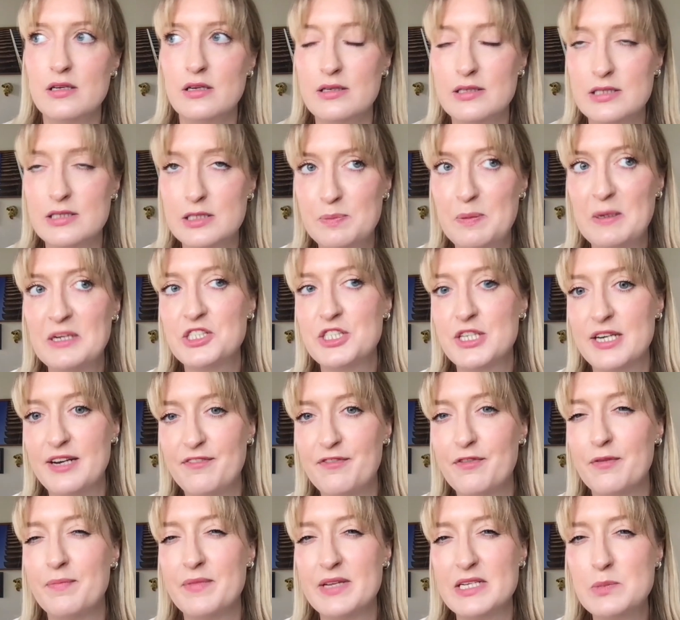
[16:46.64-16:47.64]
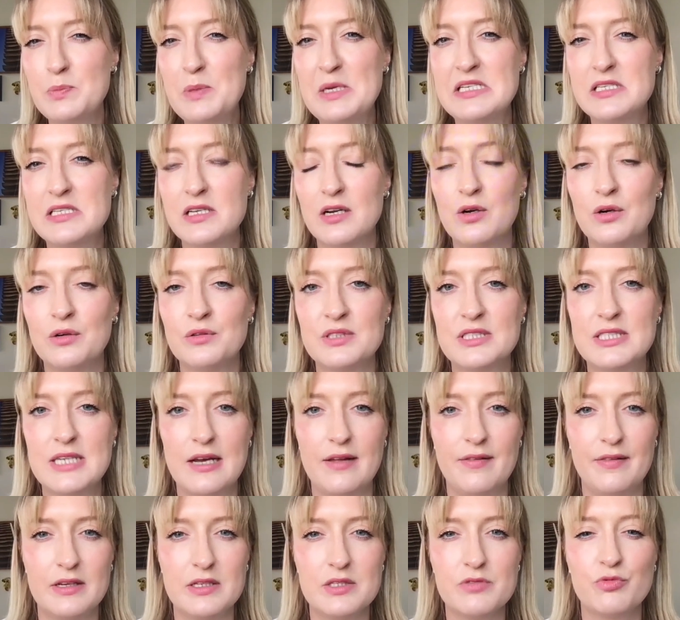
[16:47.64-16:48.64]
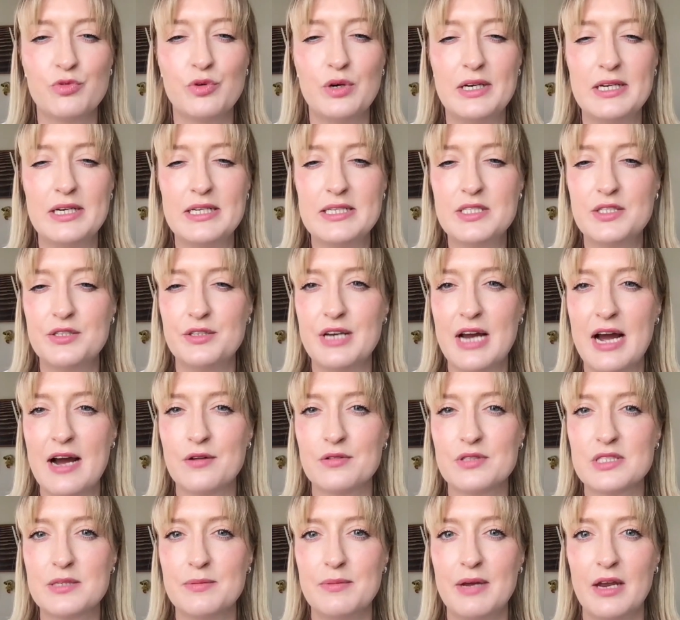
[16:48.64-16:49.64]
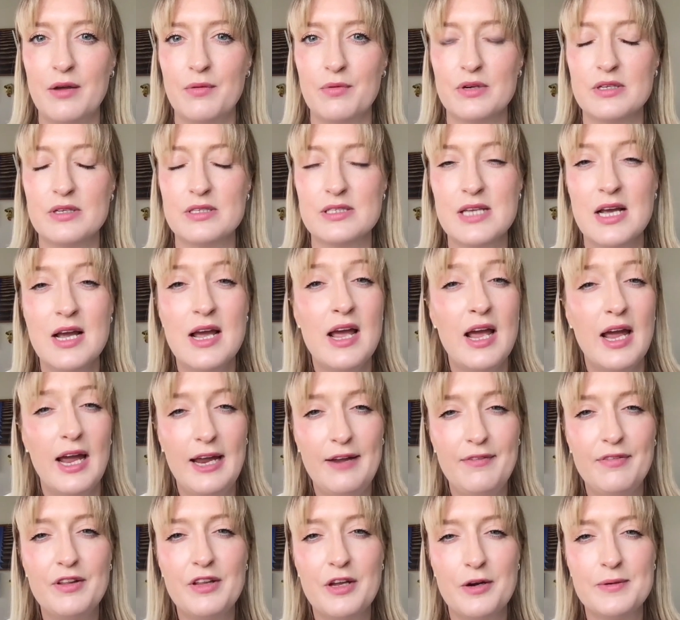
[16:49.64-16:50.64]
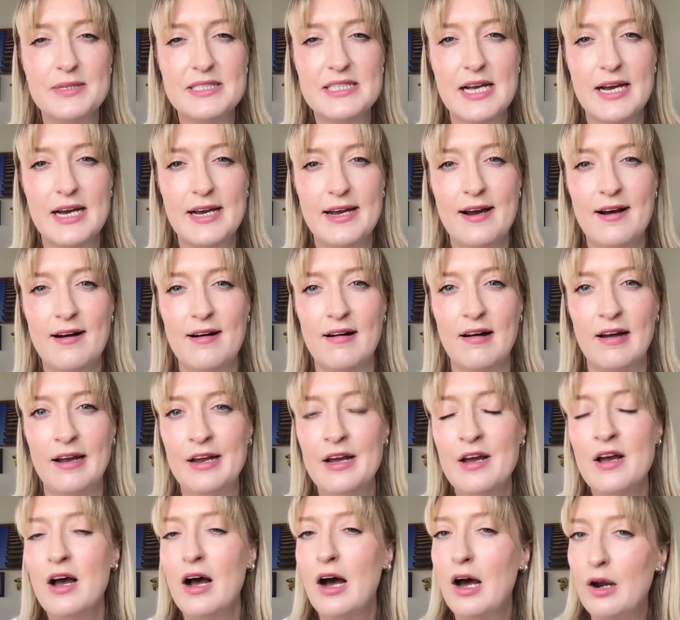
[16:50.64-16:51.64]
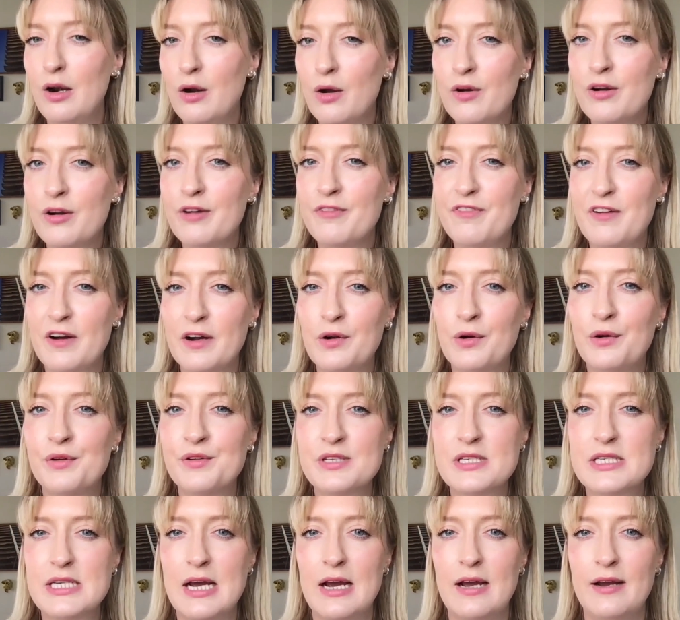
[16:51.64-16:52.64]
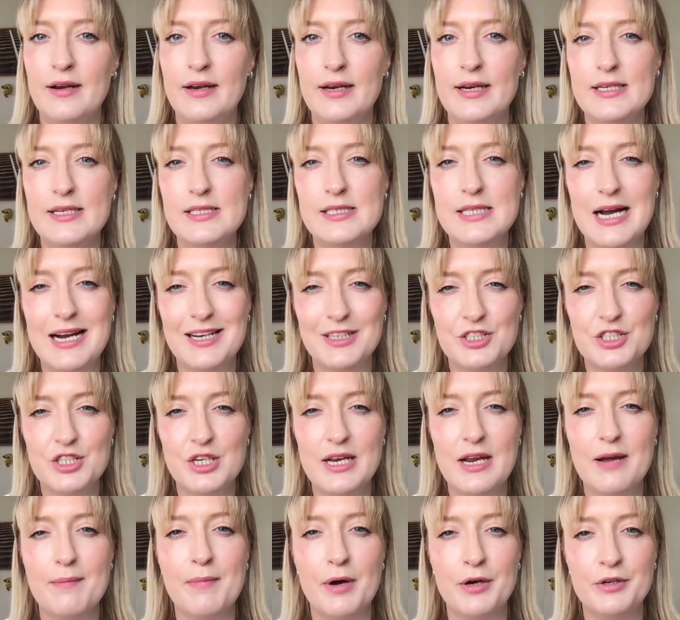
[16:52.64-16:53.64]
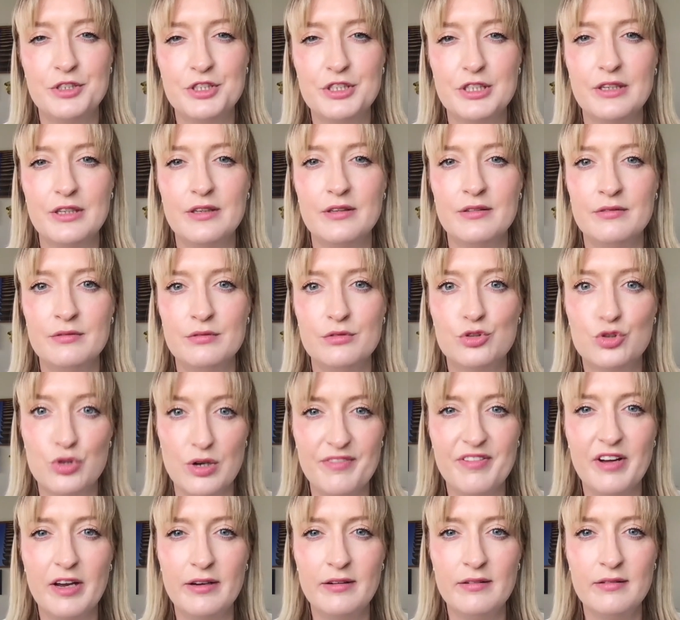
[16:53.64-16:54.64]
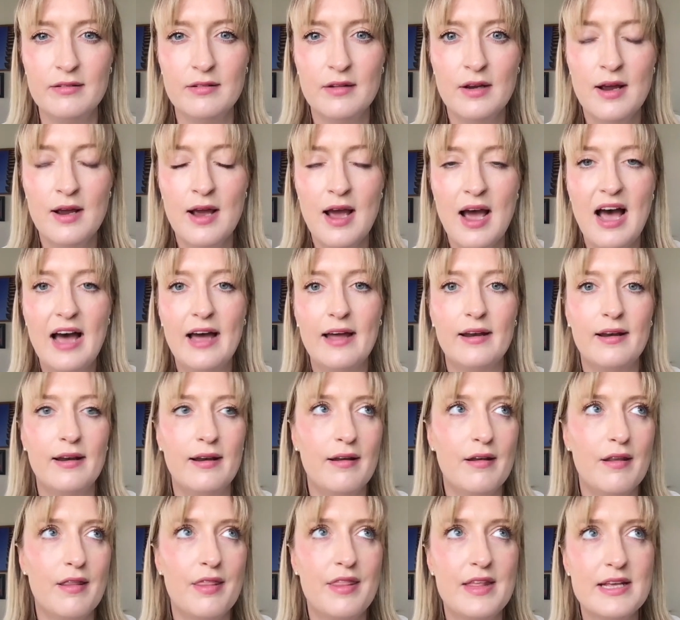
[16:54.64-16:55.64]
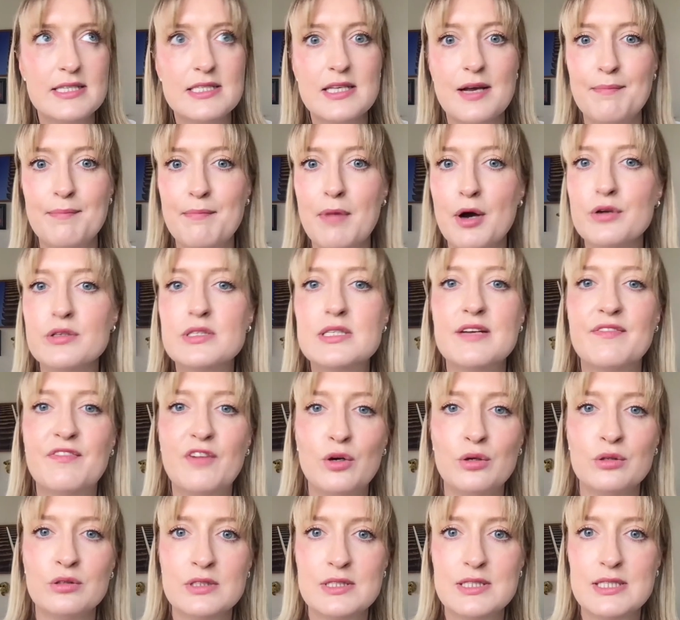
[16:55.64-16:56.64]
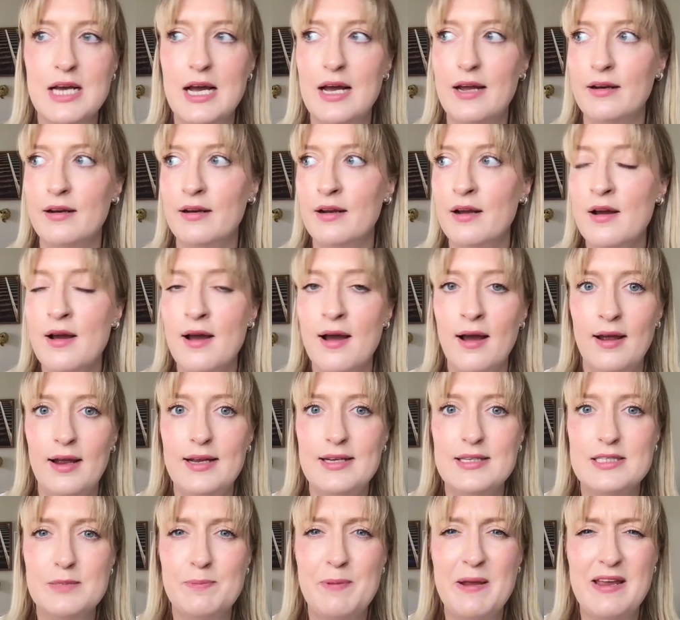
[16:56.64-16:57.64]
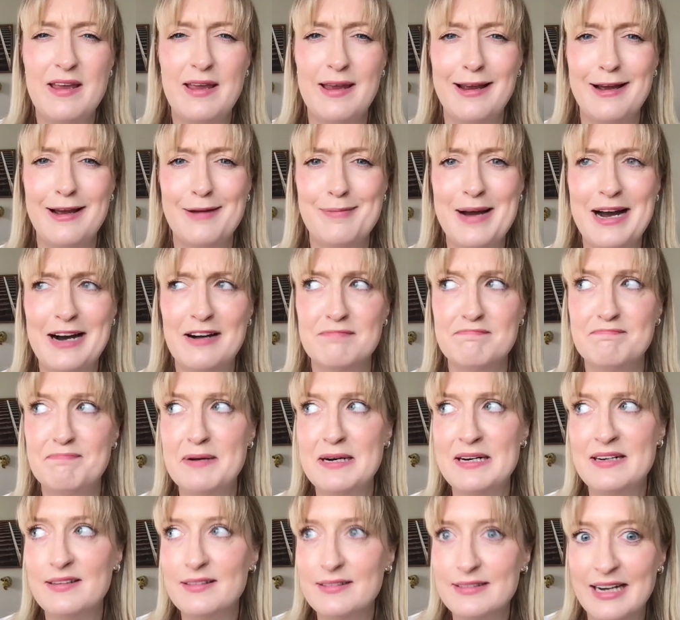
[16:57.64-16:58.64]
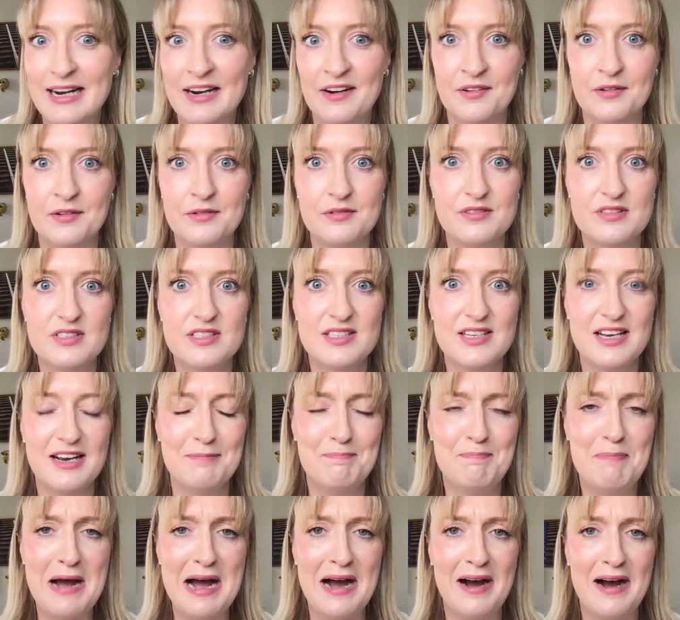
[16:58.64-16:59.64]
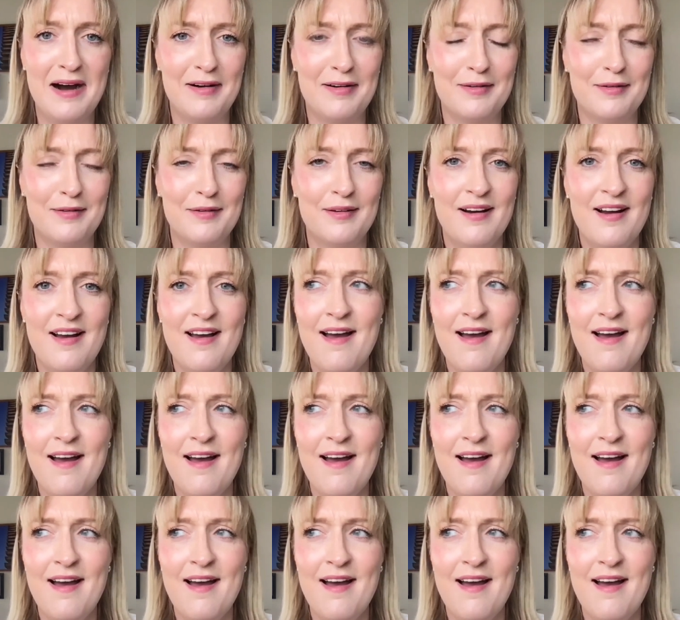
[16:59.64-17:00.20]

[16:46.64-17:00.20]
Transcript: especially from this piece of content that really stood out to me, was even though it's AI, a lot of her content is actually emotion driven. And this emotive content is speaking about burnout, about